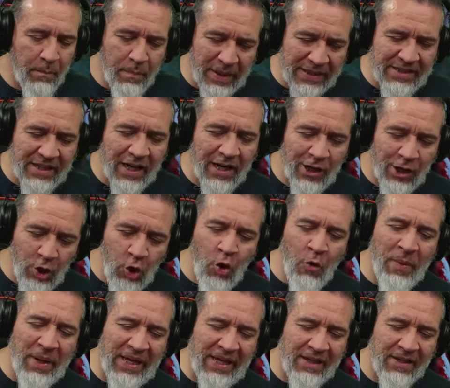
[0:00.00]
but the
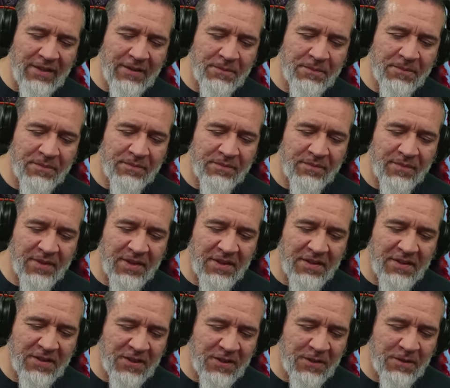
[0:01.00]
looming
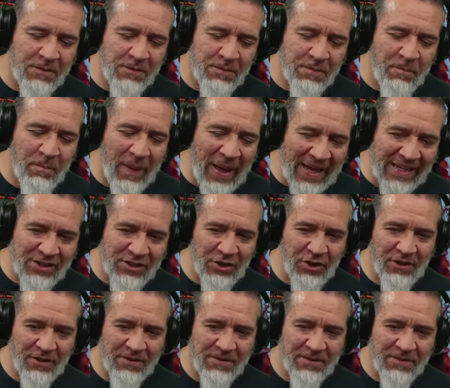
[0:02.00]
specter.